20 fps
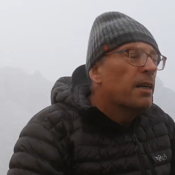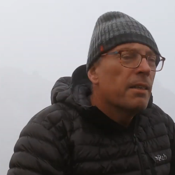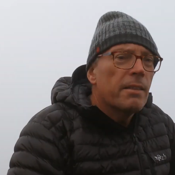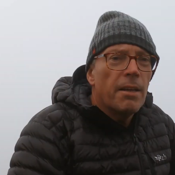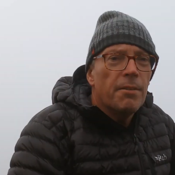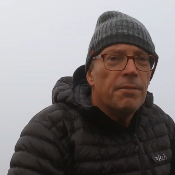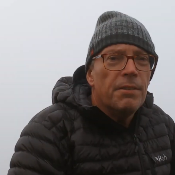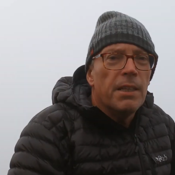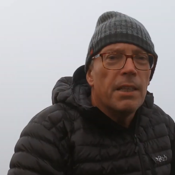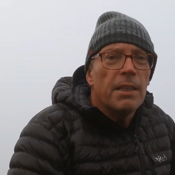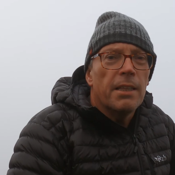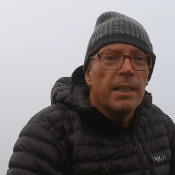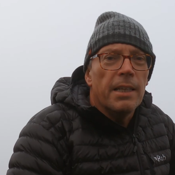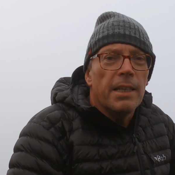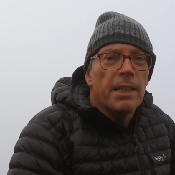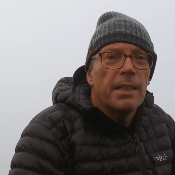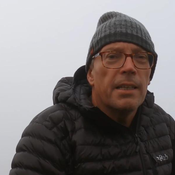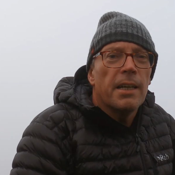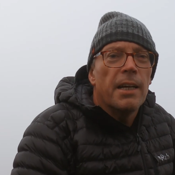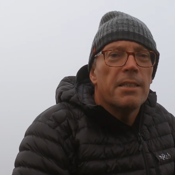Definitely
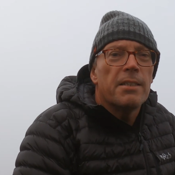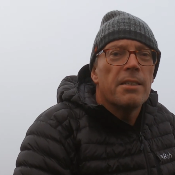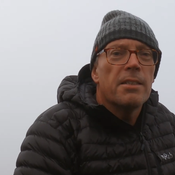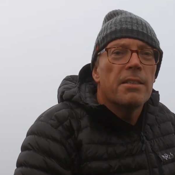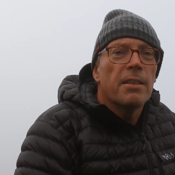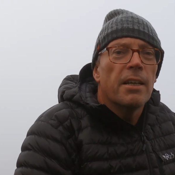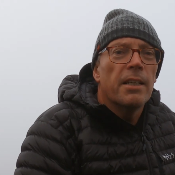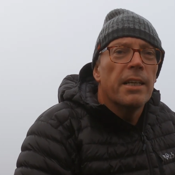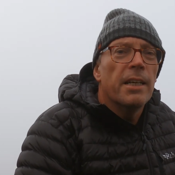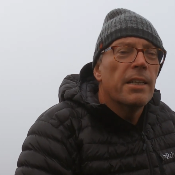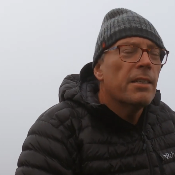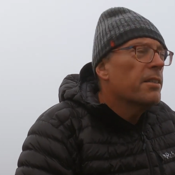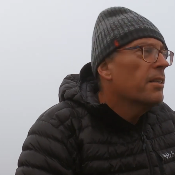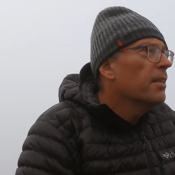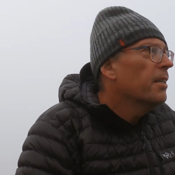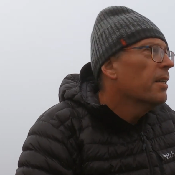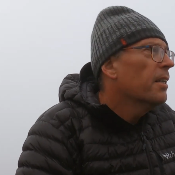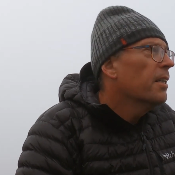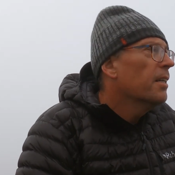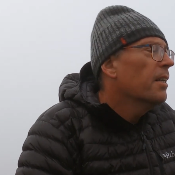think in cases like this,
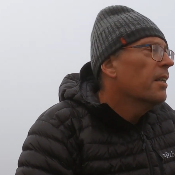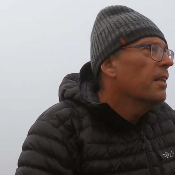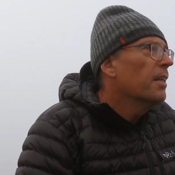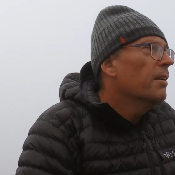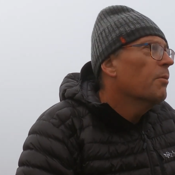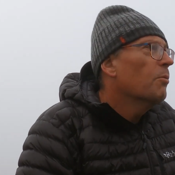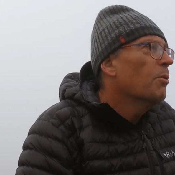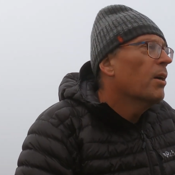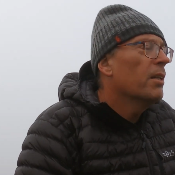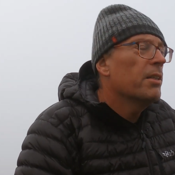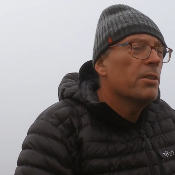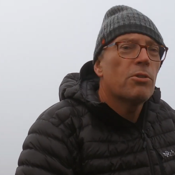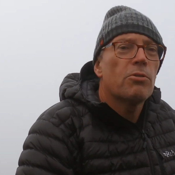while